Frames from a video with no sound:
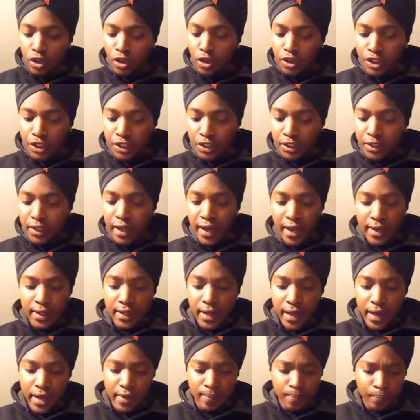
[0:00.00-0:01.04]
and
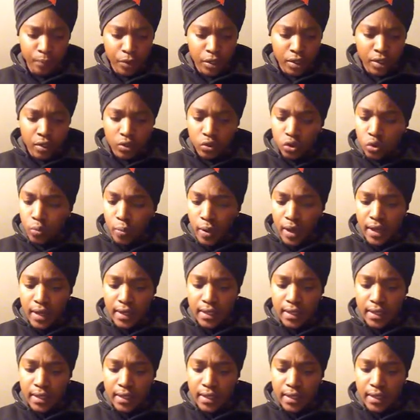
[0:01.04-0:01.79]
discharging a debt.